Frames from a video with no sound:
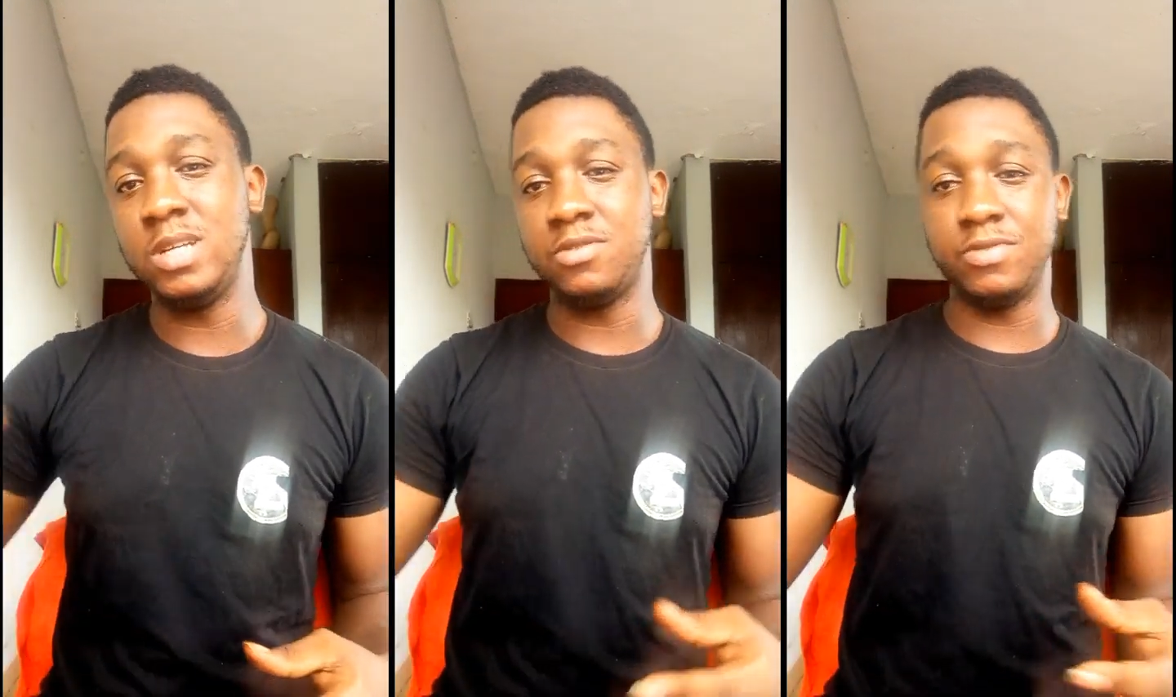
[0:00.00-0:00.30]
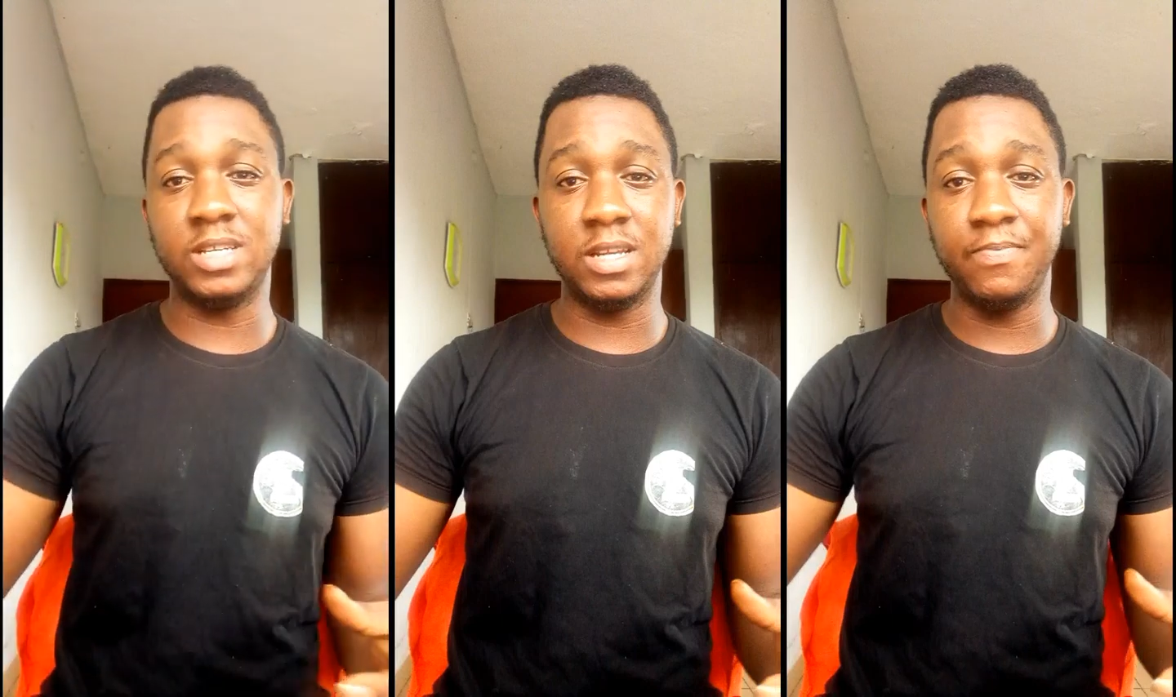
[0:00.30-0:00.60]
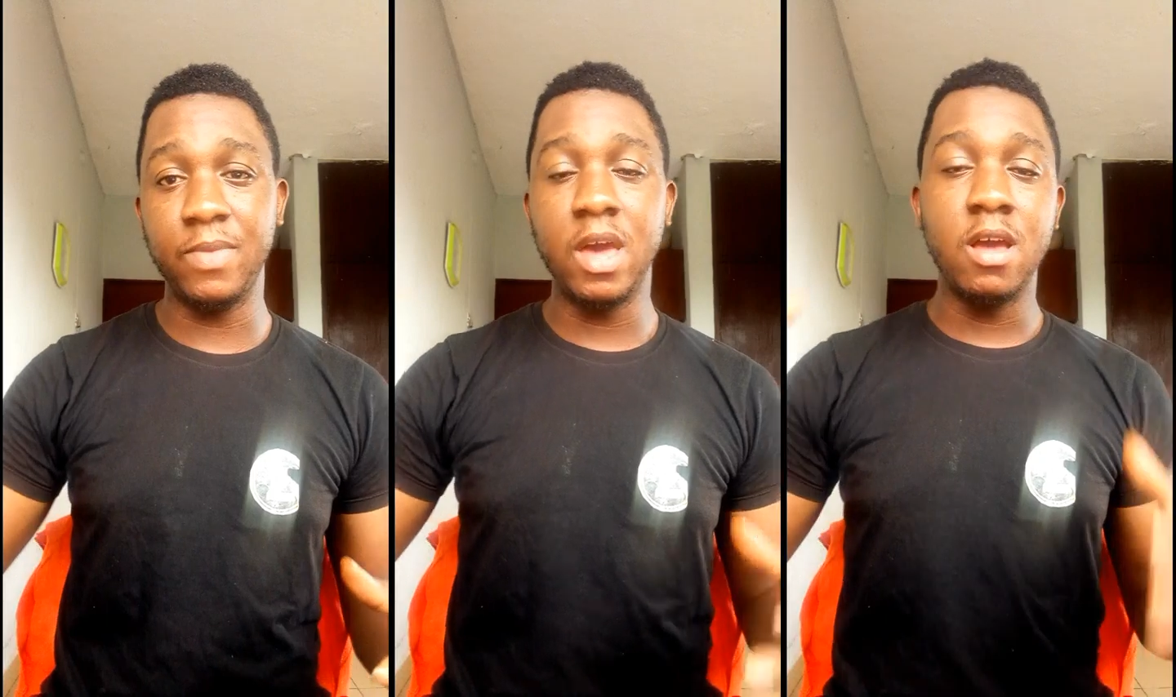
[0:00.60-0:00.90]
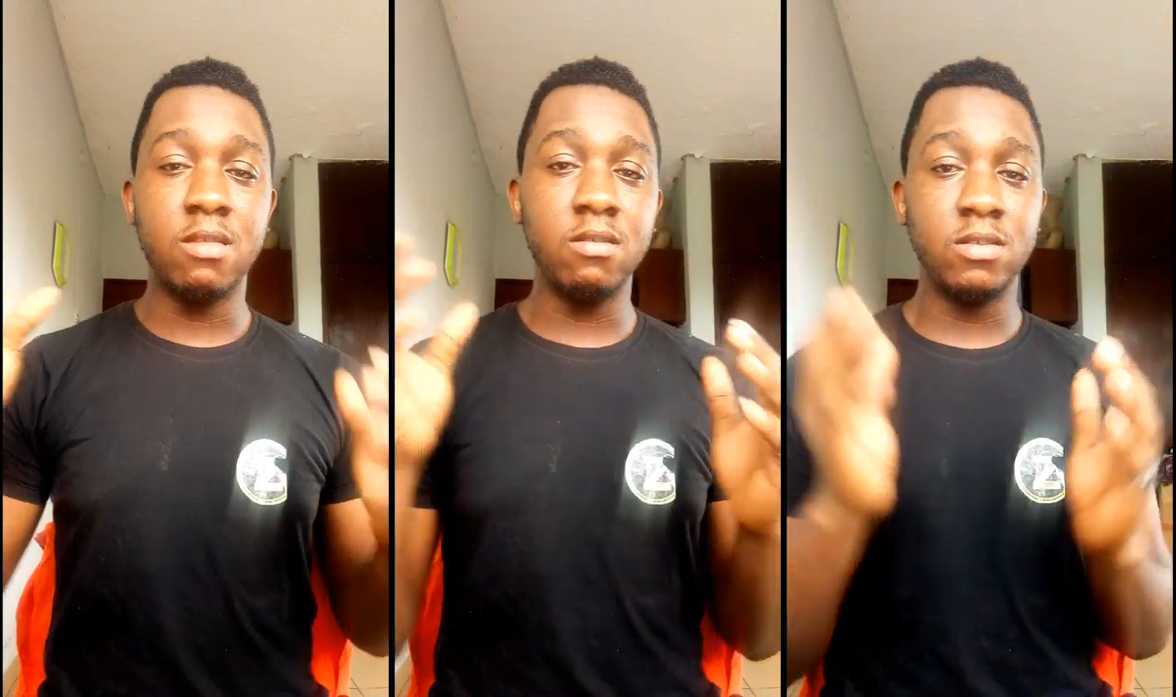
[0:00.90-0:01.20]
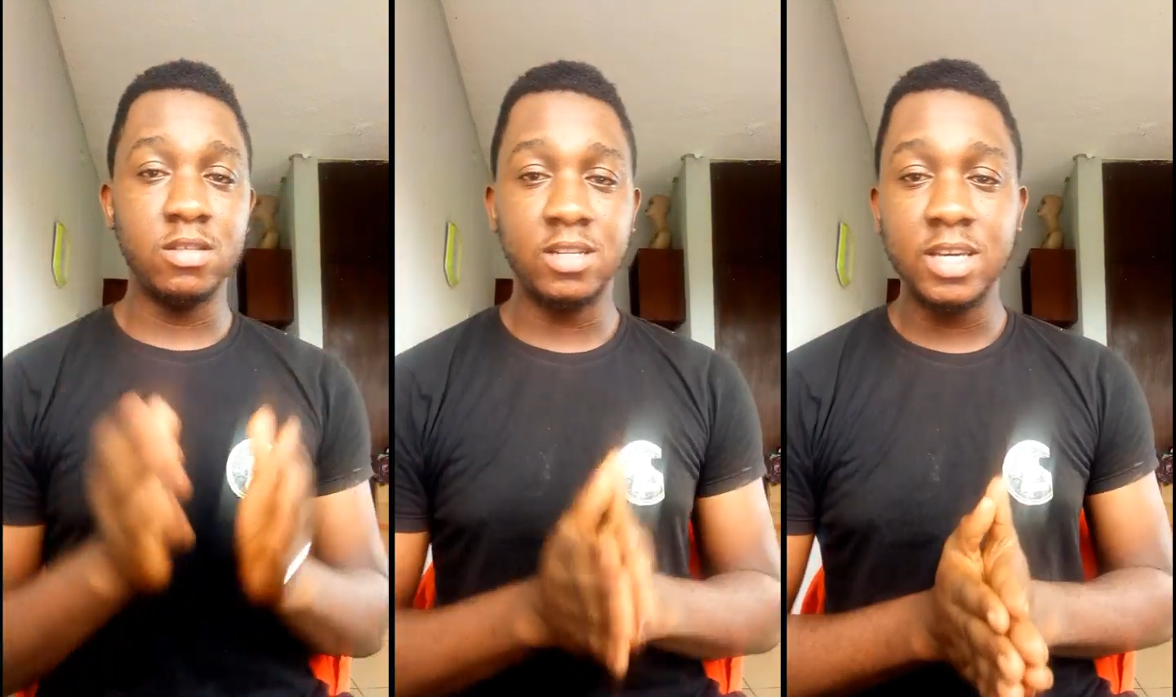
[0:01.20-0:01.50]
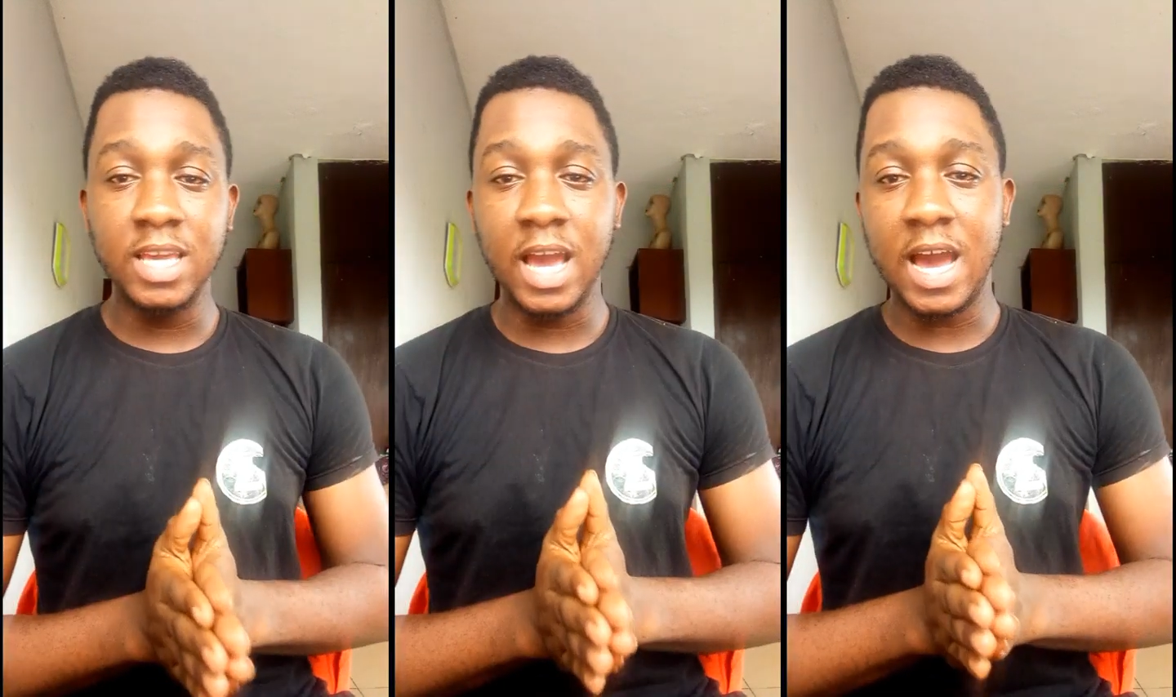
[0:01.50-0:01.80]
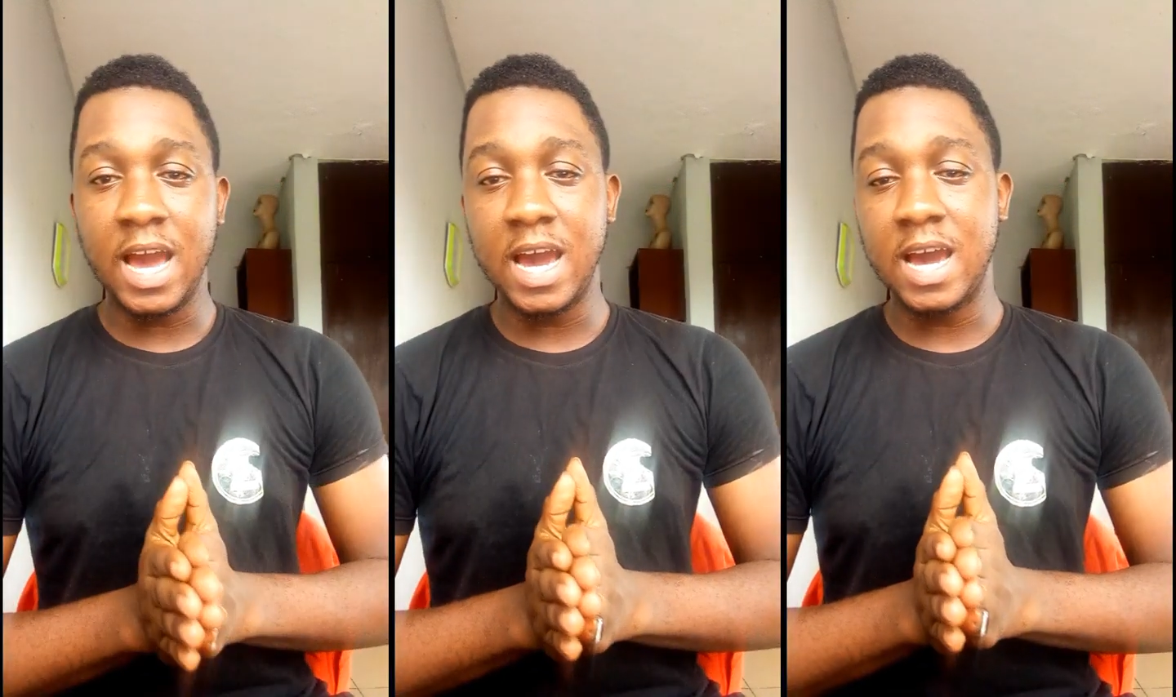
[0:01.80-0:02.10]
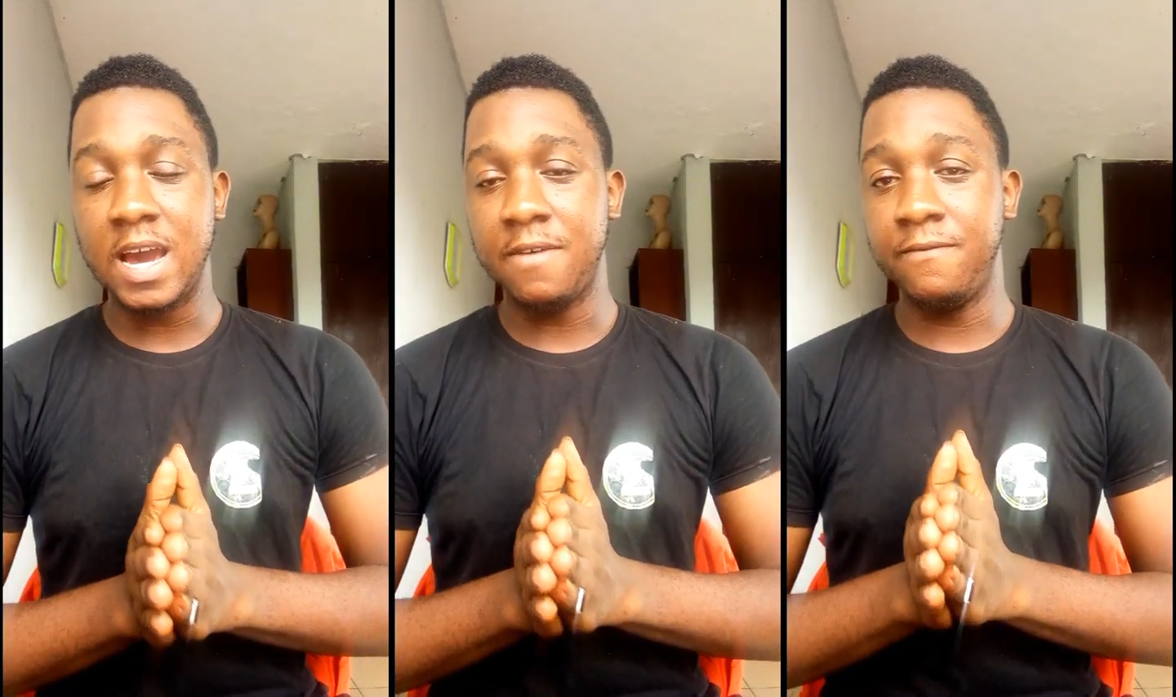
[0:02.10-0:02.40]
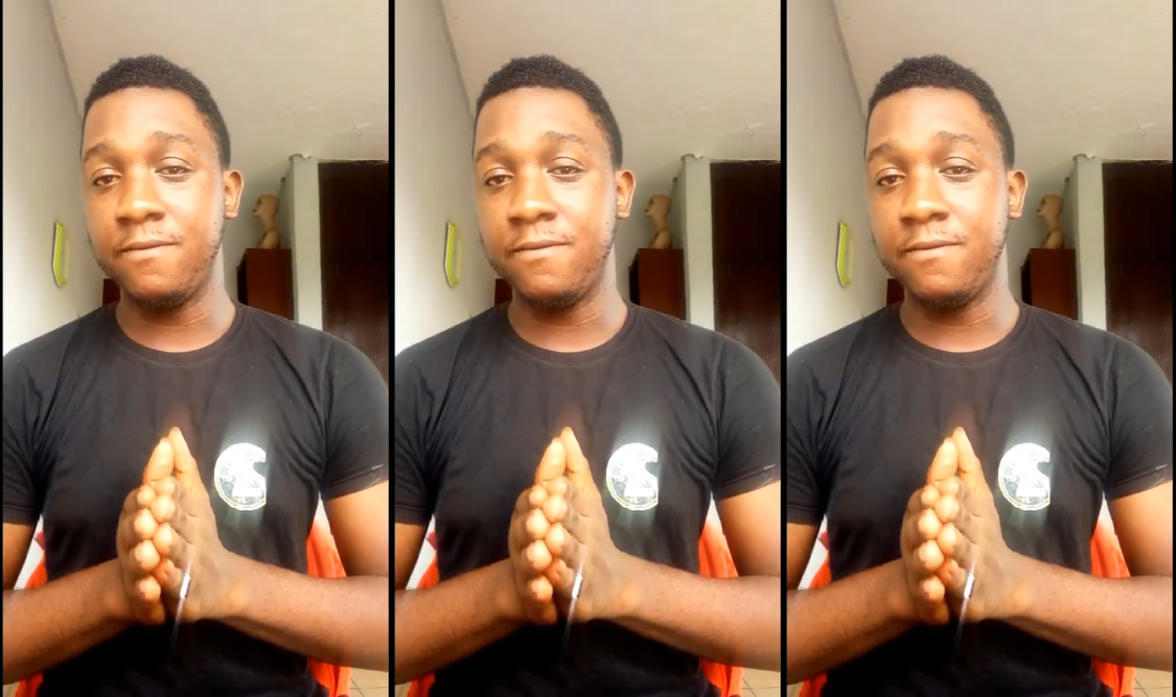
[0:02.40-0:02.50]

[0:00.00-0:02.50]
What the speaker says: that routine. So today I've